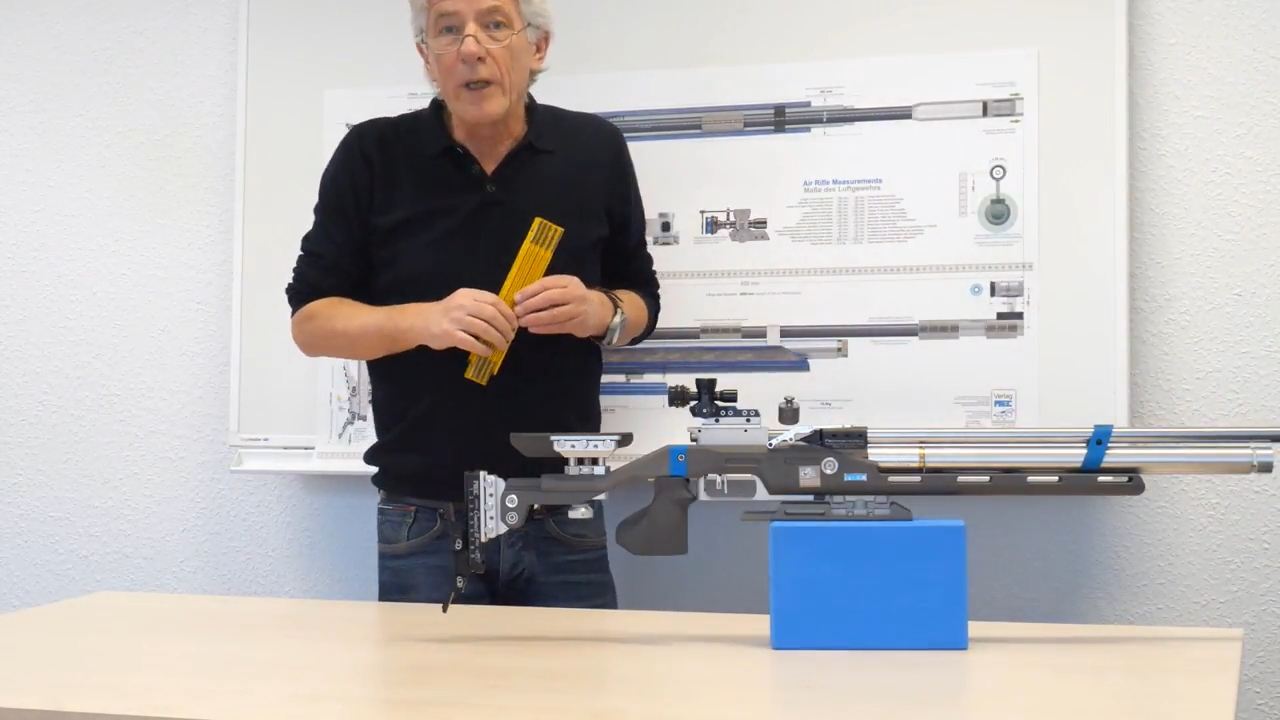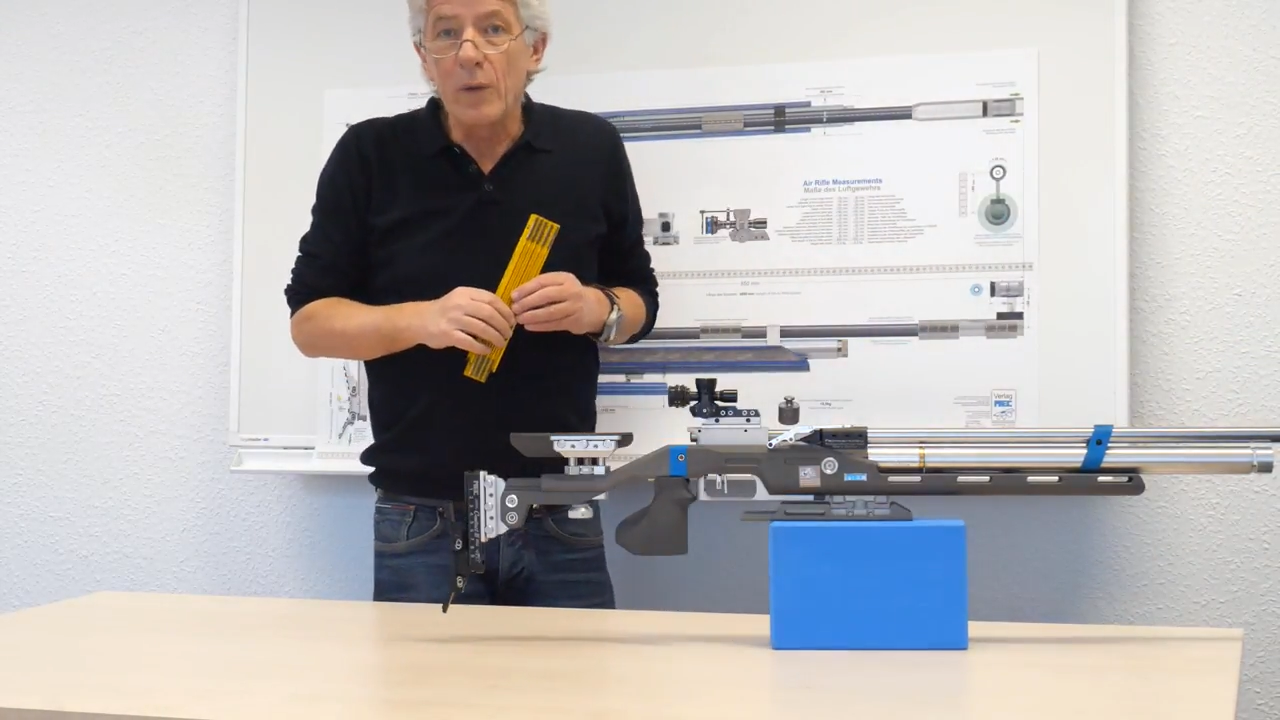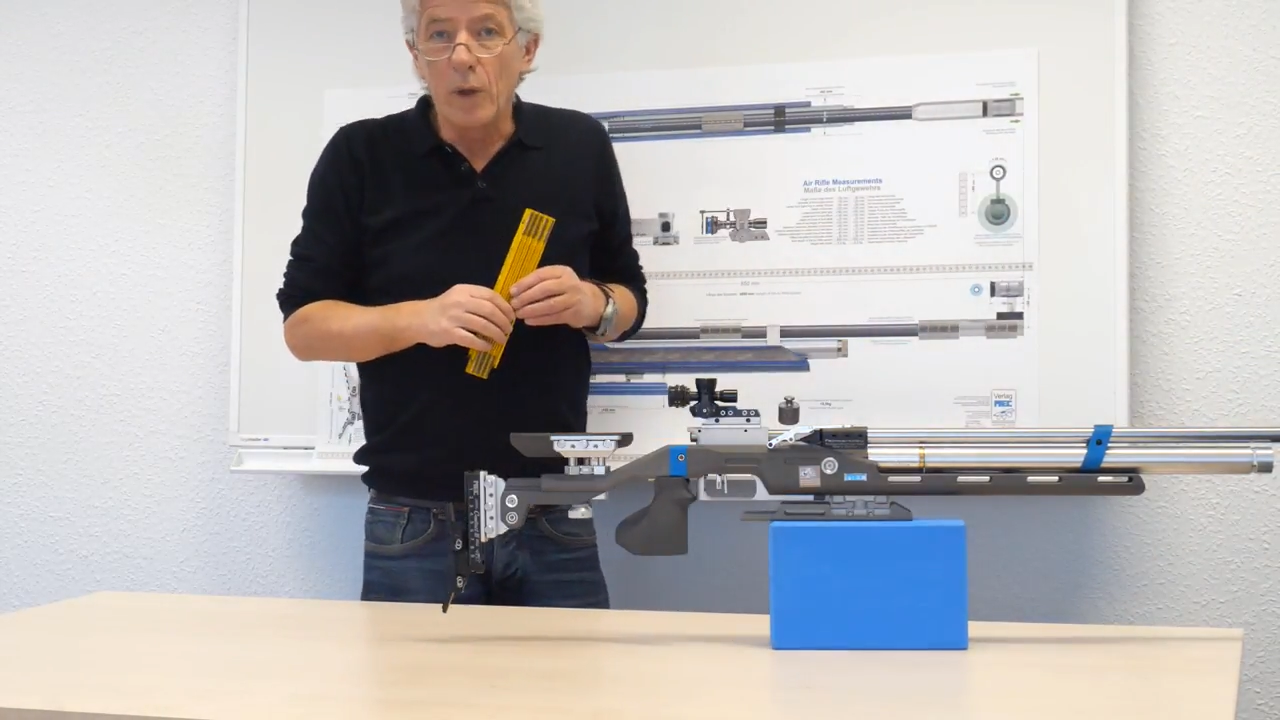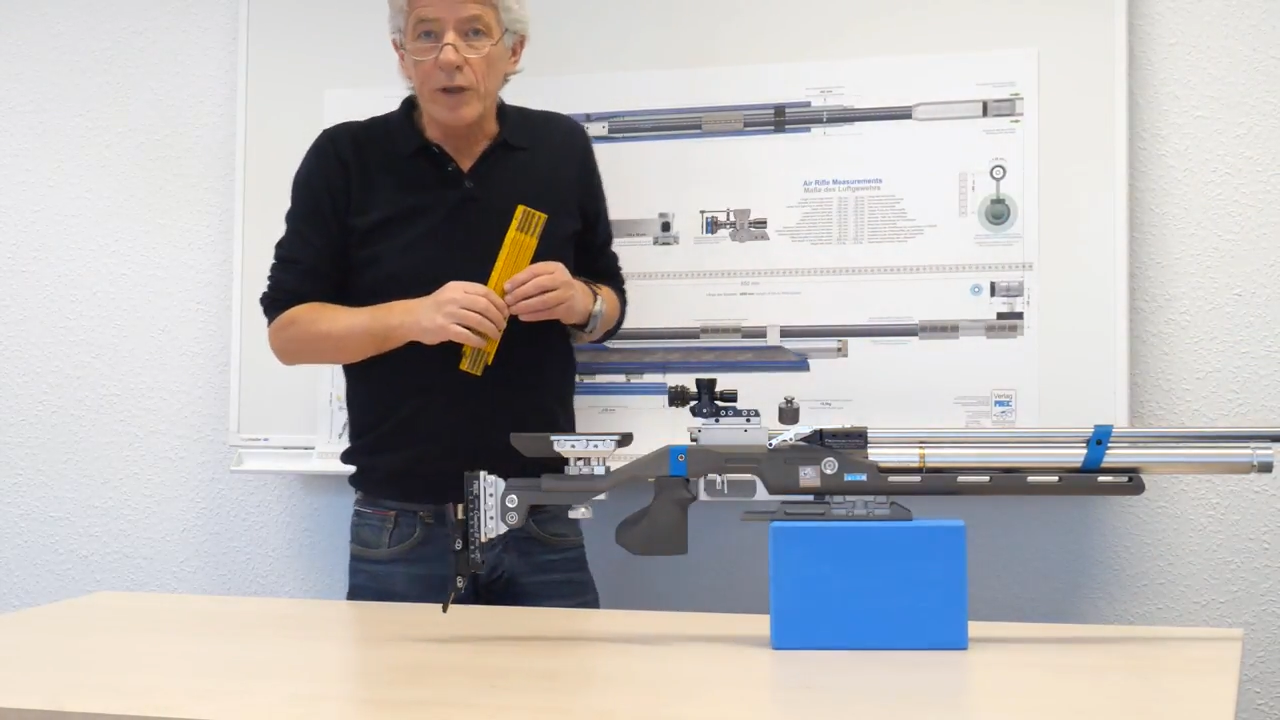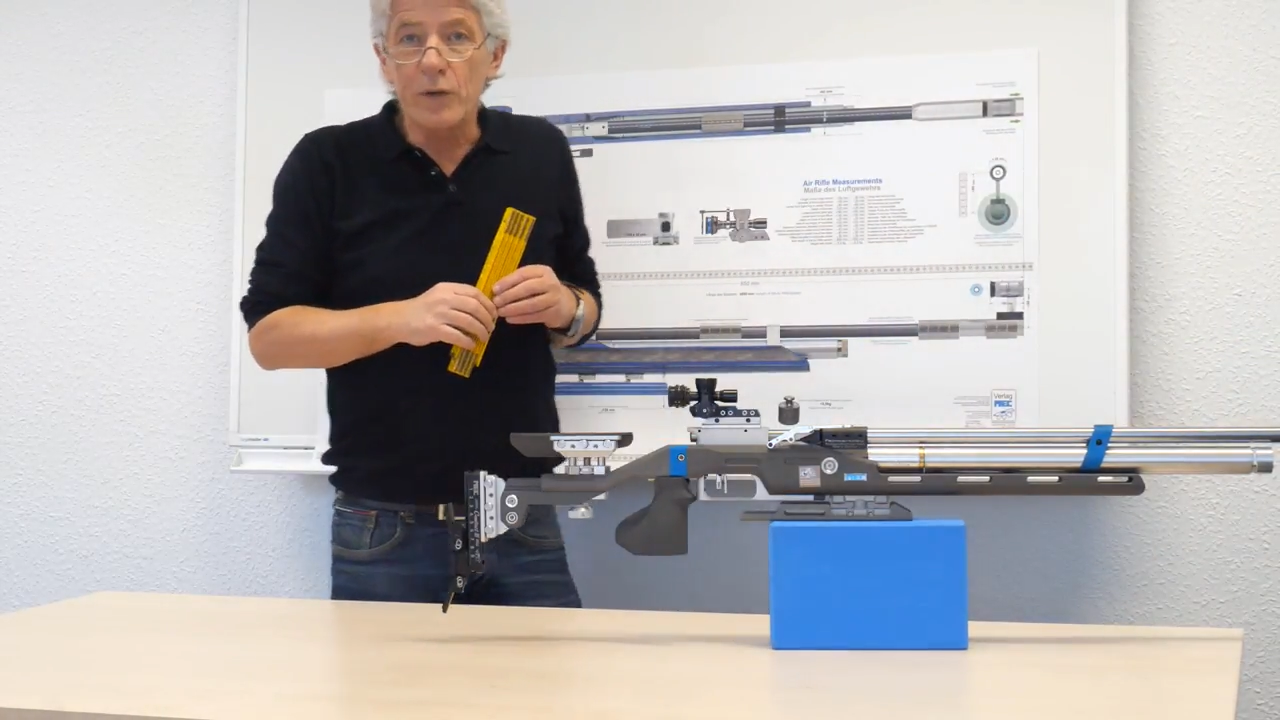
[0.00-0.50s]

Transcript: we want